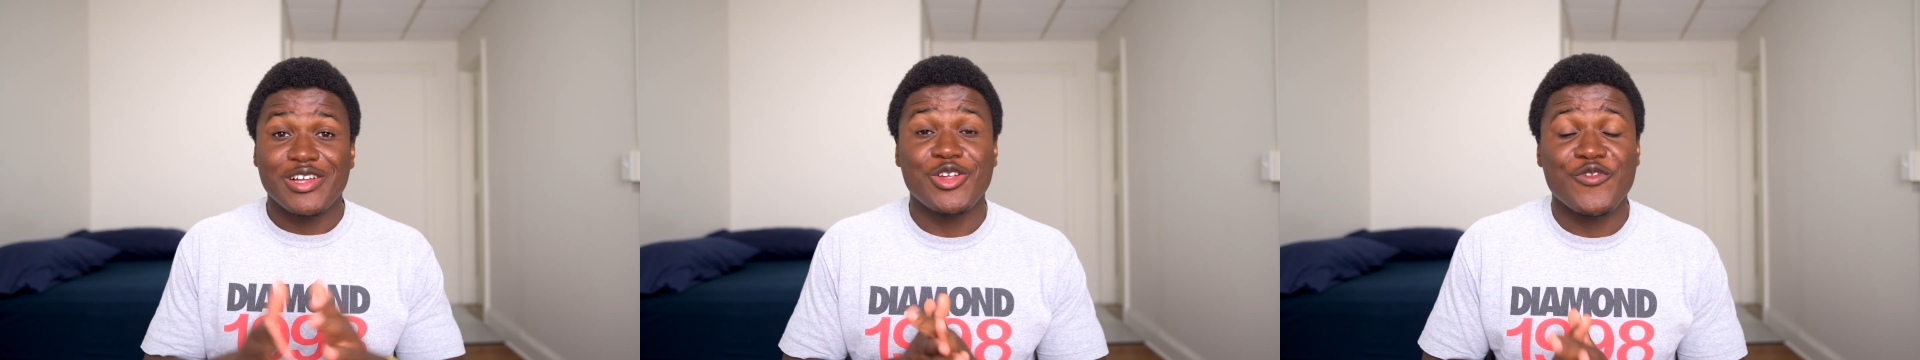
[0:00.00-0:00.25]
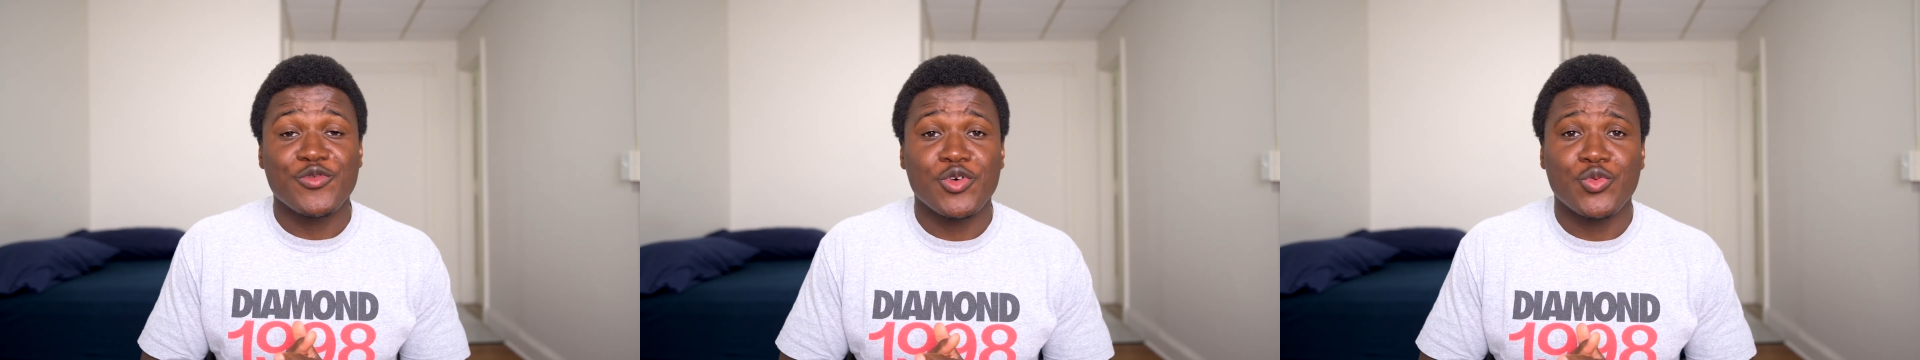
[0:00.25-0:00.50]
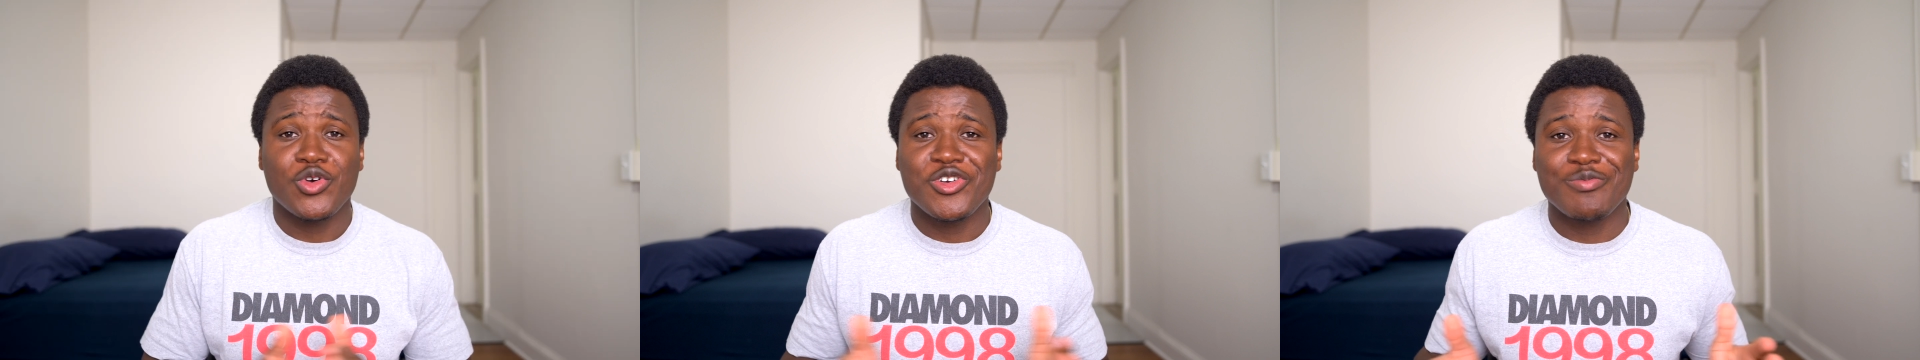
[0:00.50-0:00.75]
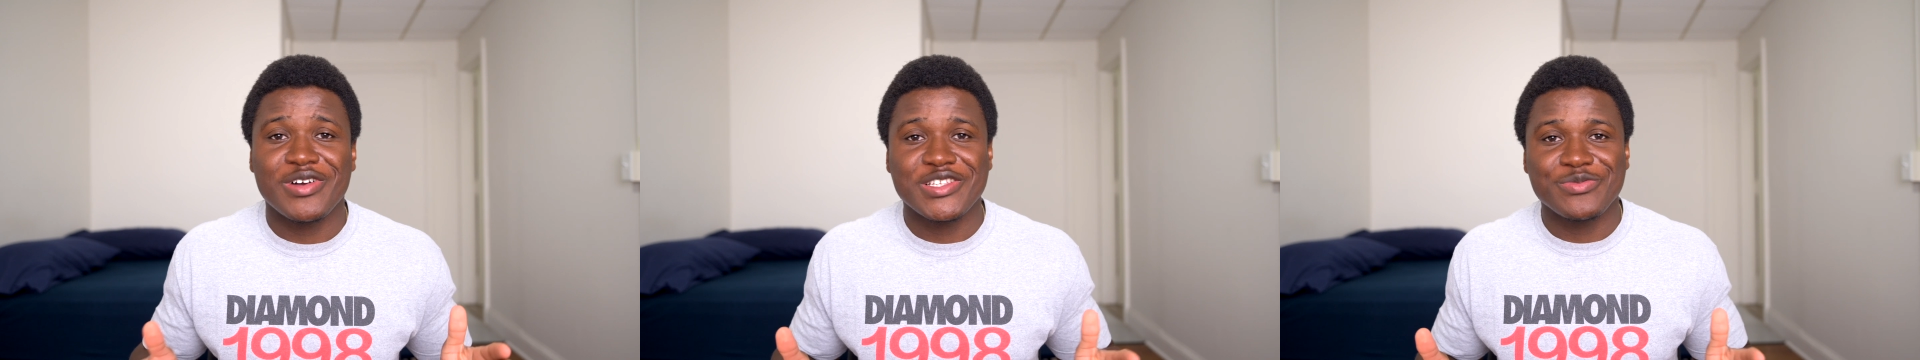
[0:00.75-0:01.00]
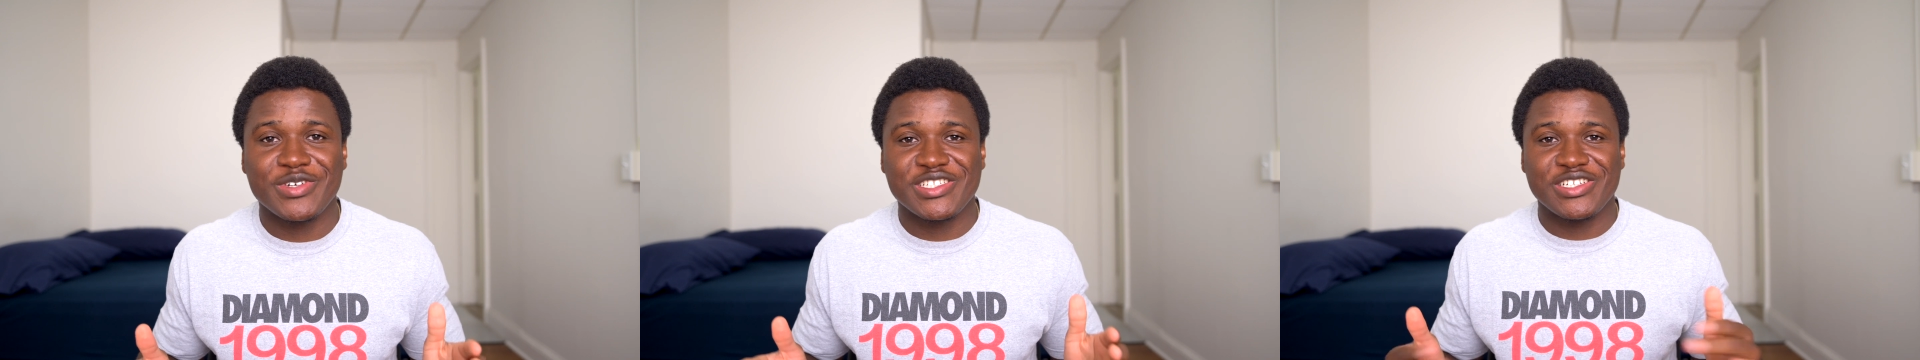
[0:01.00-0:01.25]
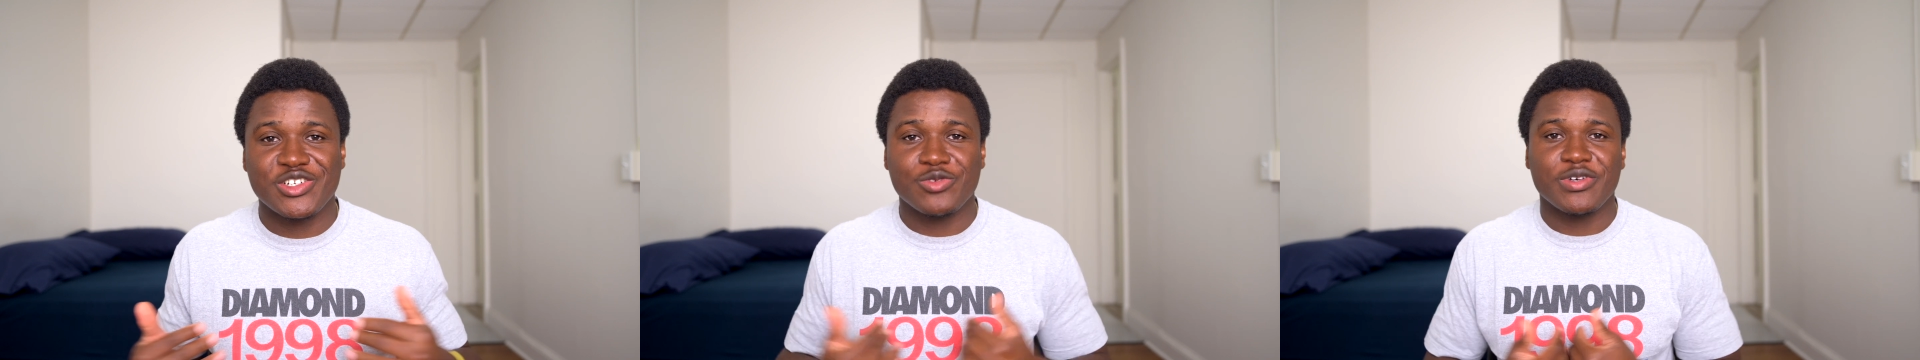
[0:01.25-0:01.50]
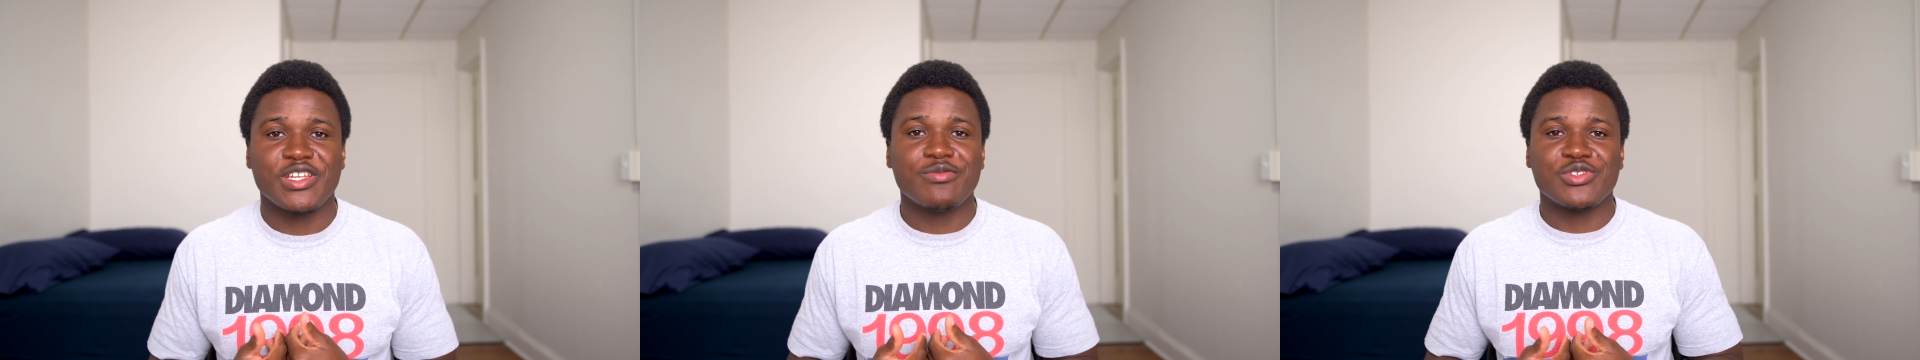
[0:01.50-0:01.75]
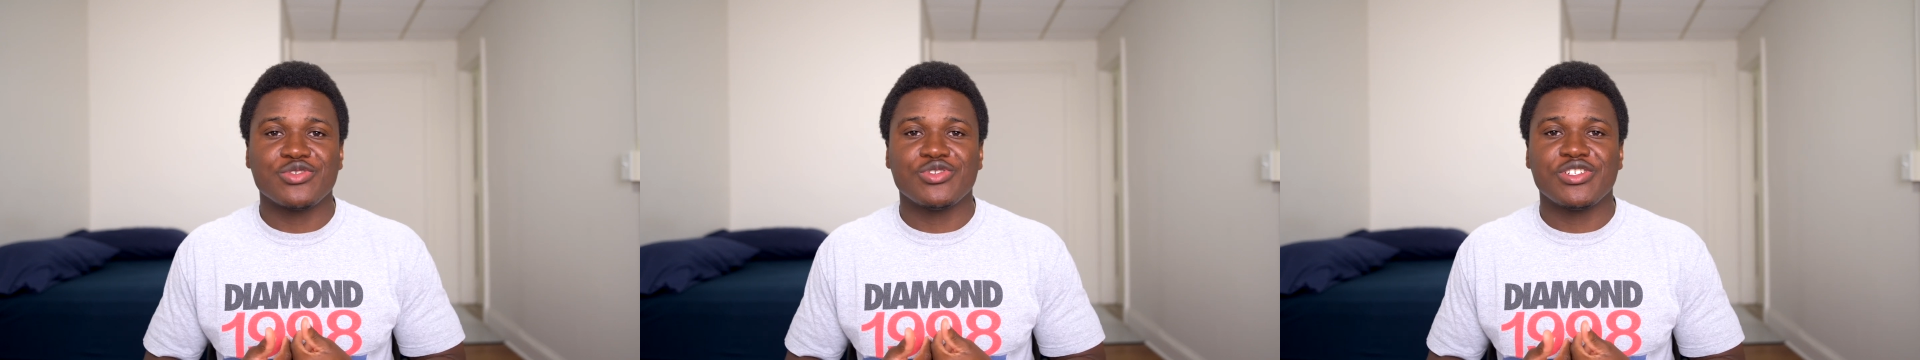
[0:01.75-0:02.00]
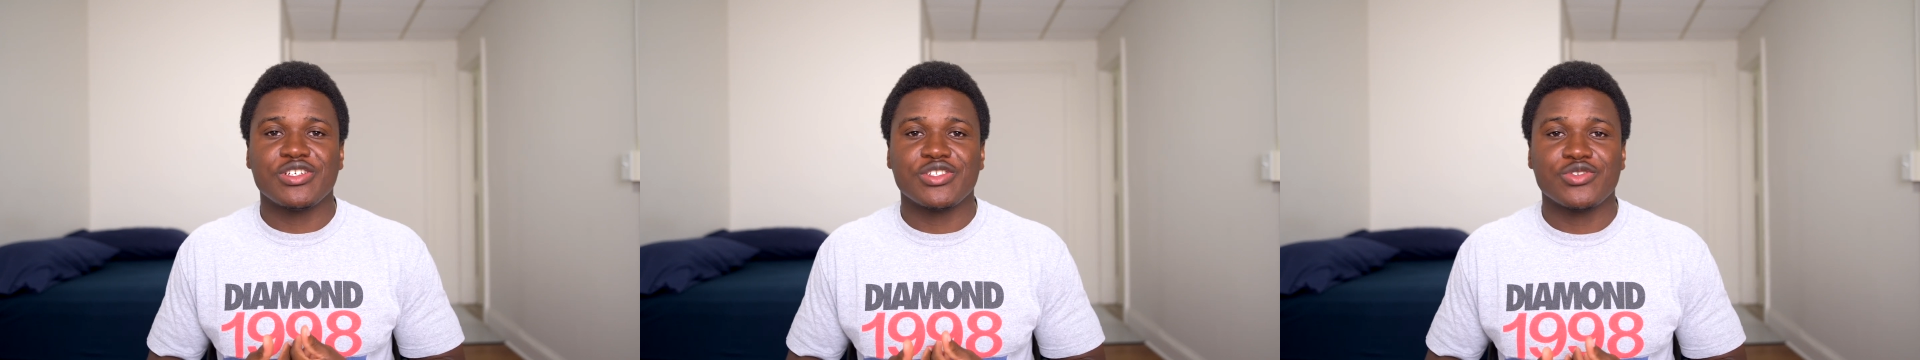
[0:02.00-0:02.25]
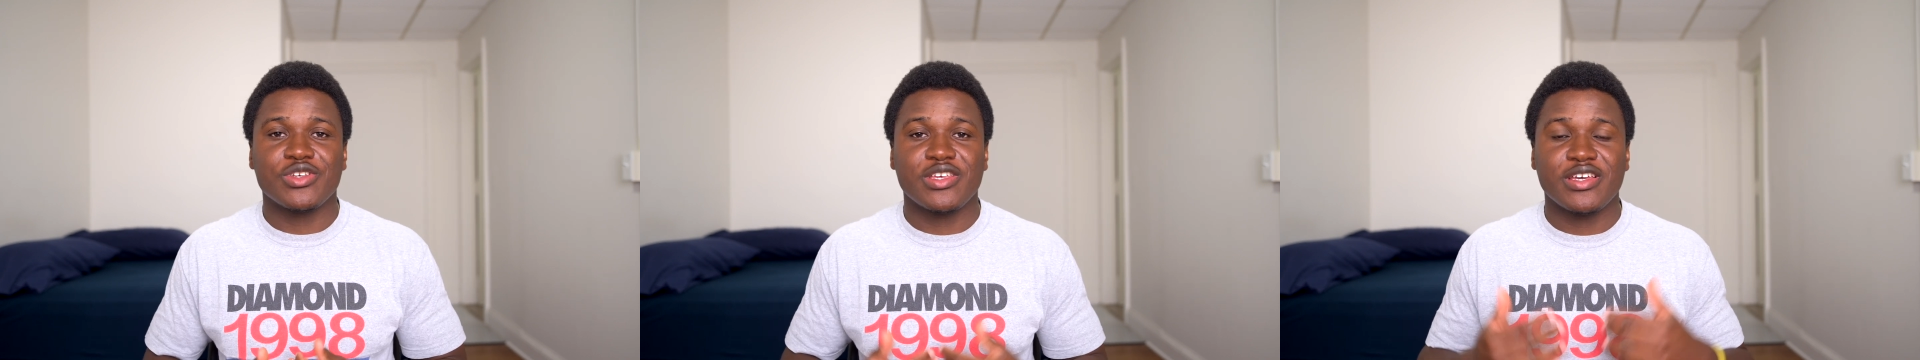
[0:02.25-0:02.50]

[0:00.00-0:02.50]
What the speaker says: Hello everyone, welcome back to my channel. My name is Uche,